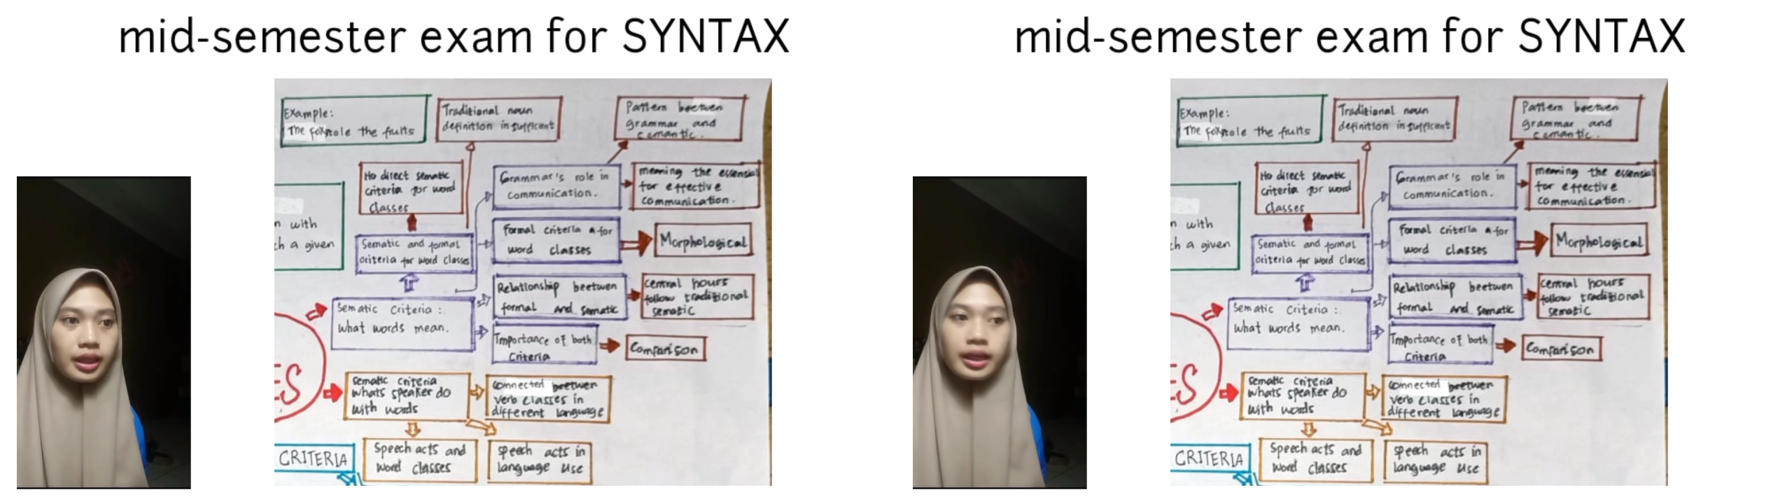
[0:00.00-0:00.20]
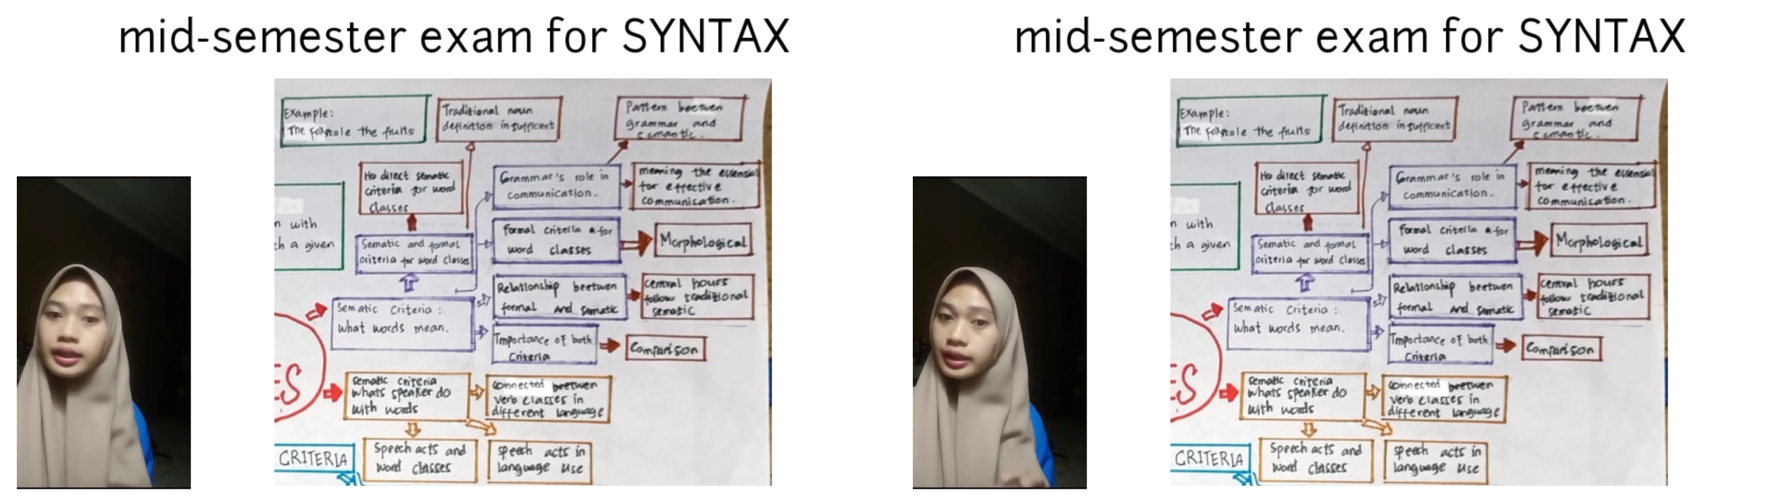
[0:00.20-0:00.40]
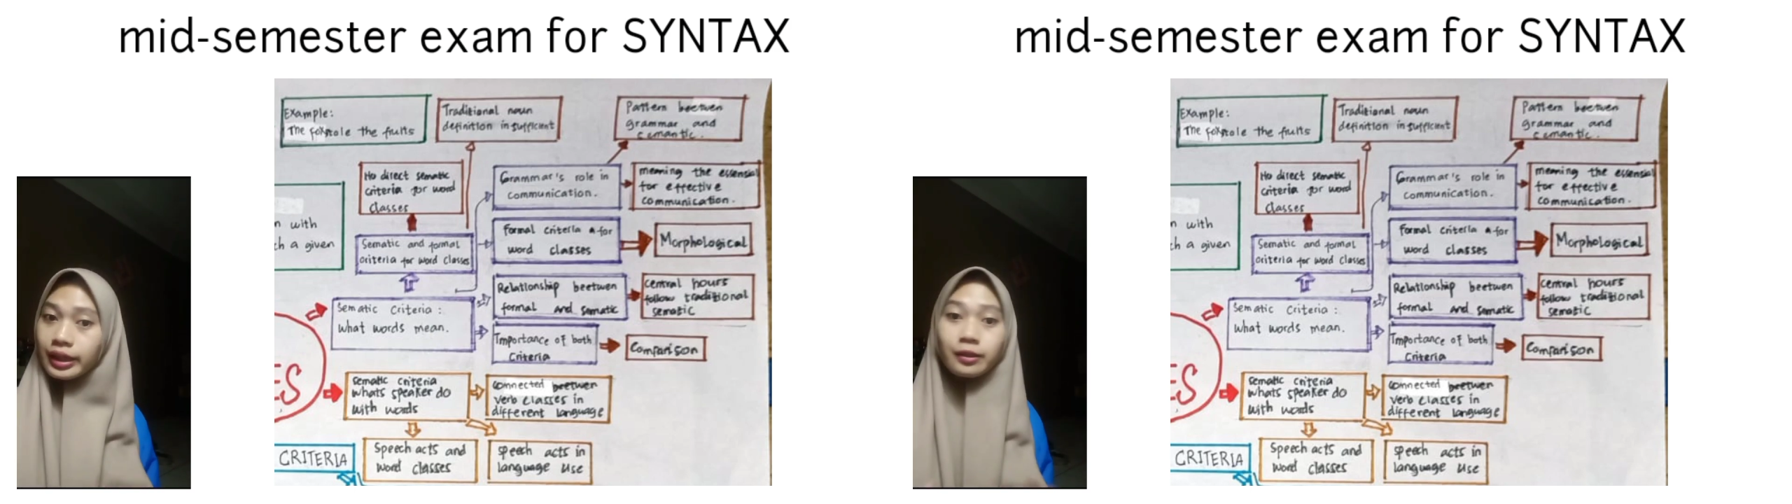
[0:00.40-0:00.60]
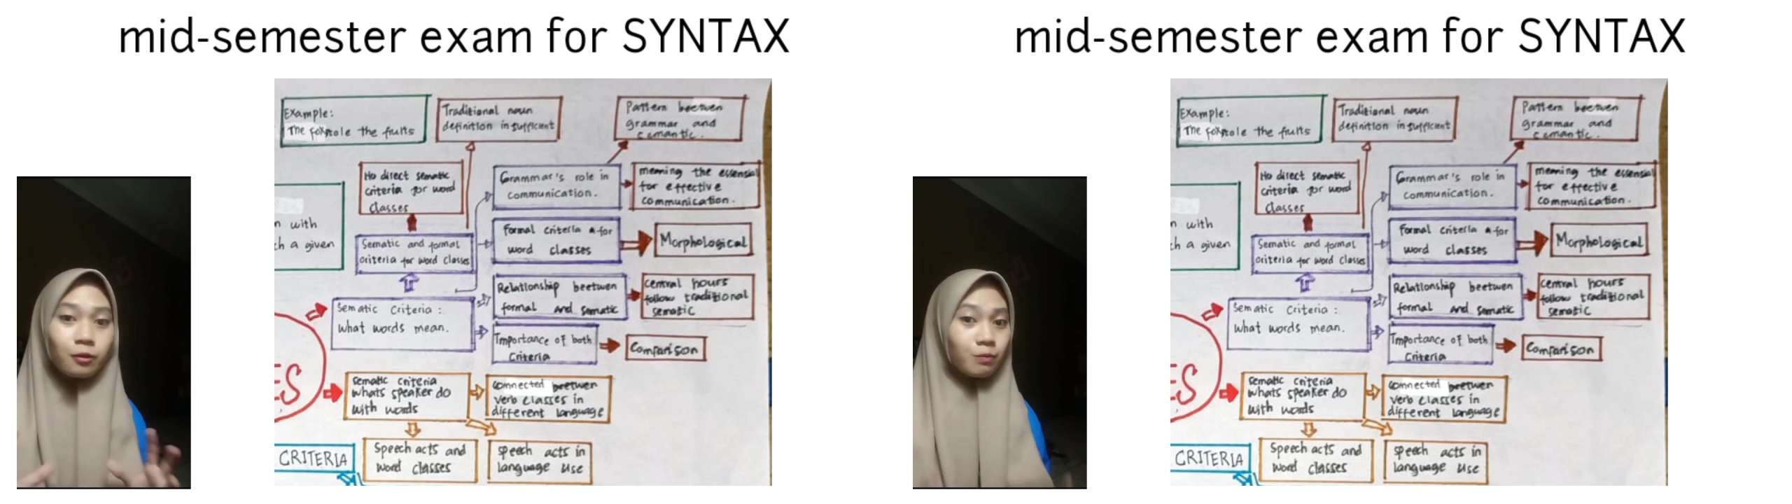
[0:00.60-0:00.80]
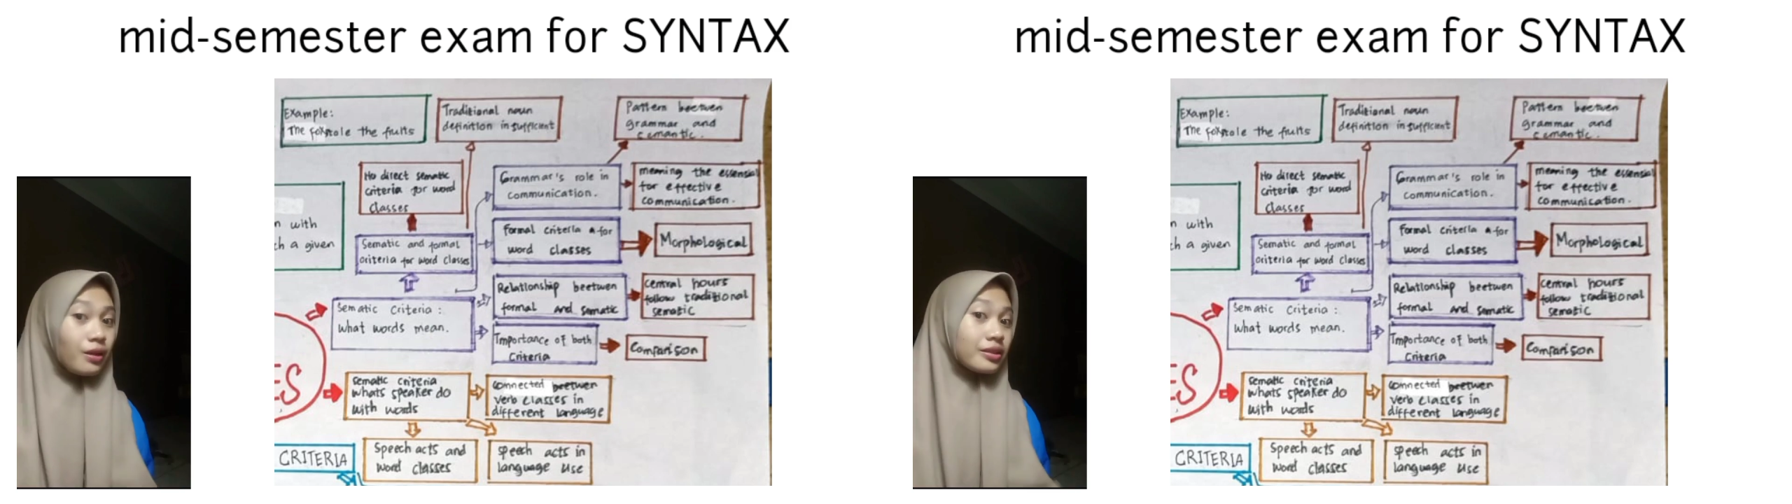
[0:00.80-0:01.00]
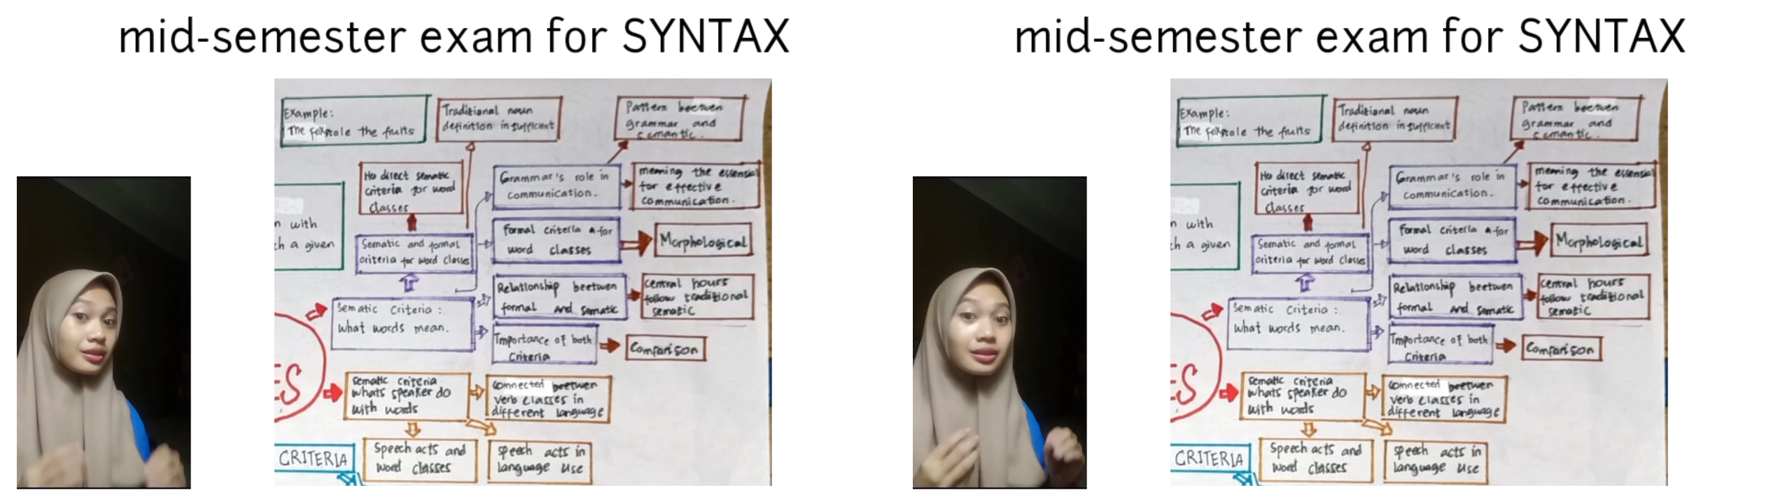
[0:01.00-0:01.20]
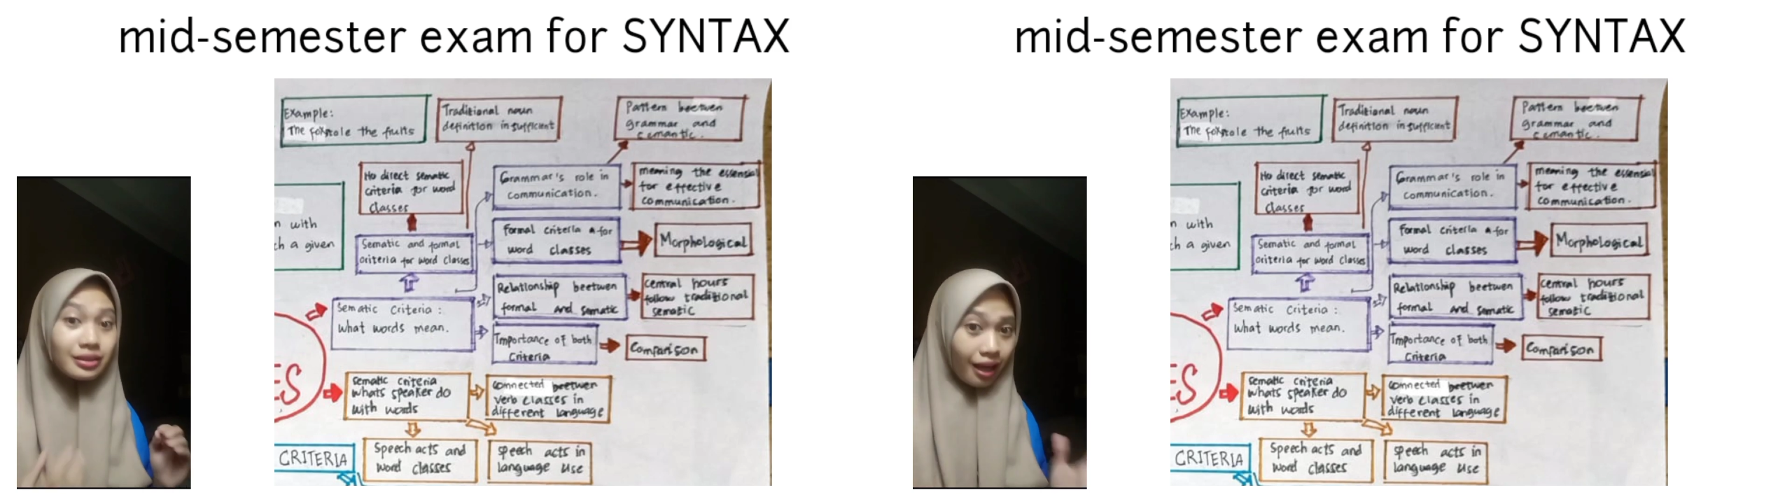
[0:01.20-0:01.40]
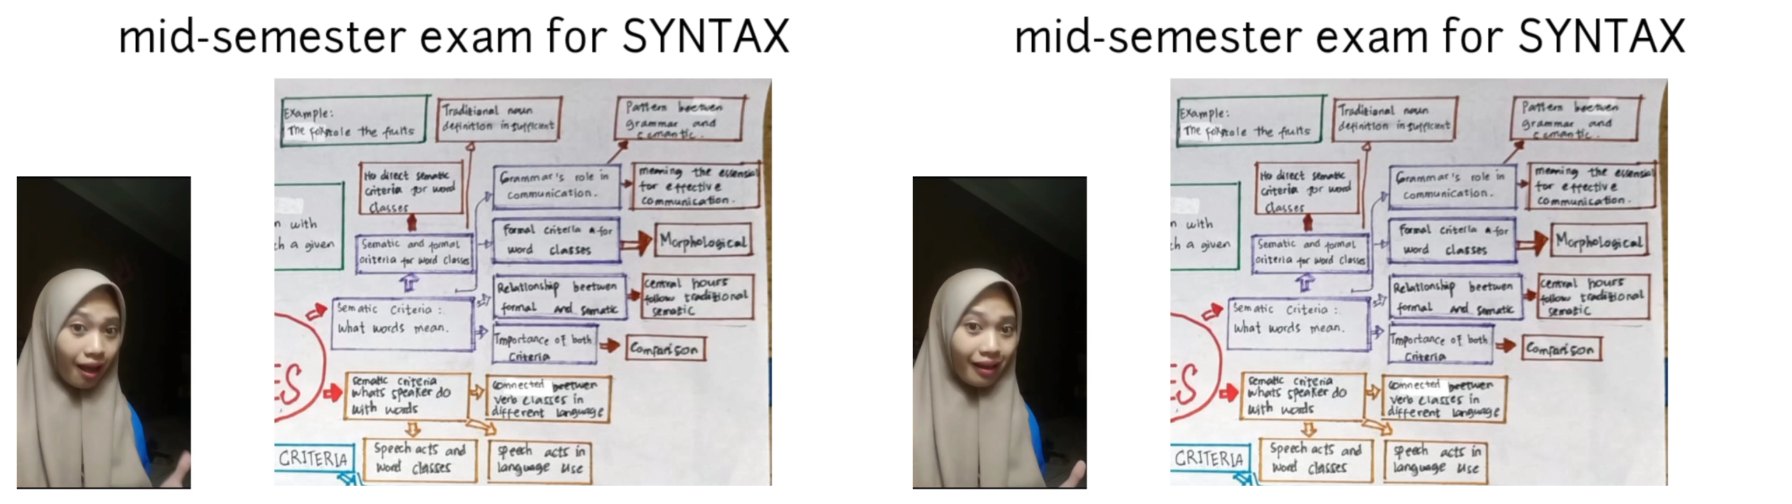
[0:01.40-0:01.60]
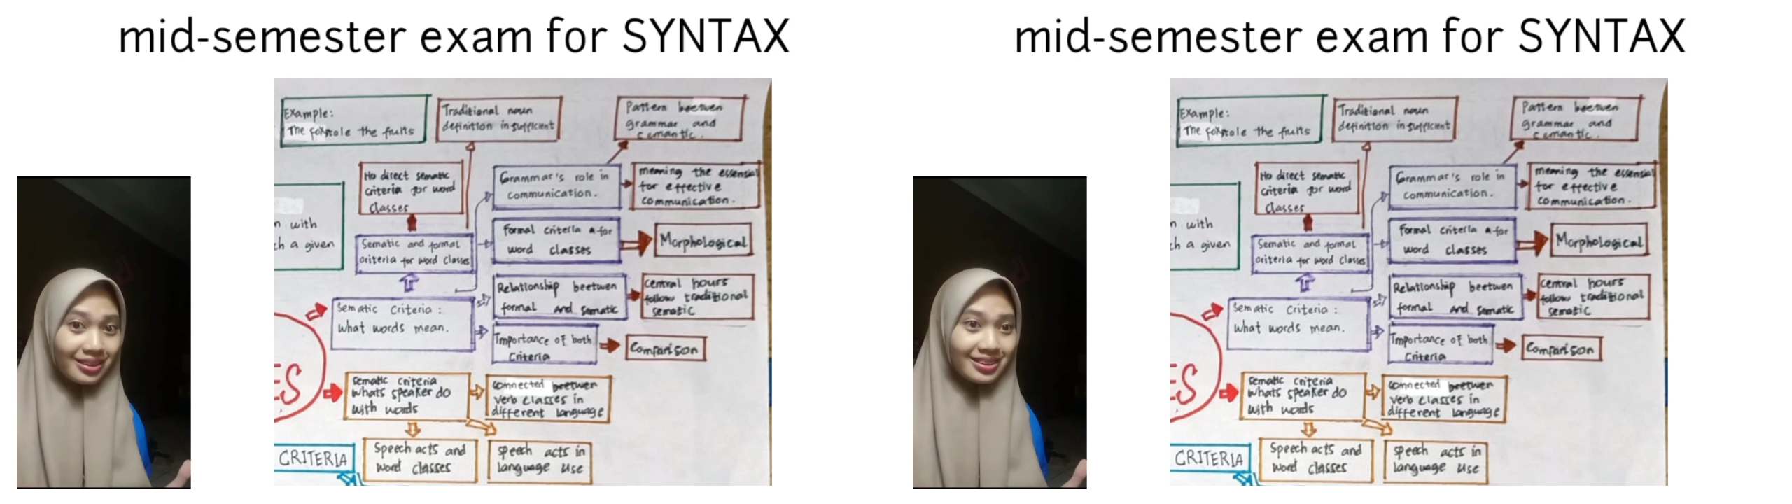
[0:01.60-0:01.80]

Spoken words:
Can you pass the salt?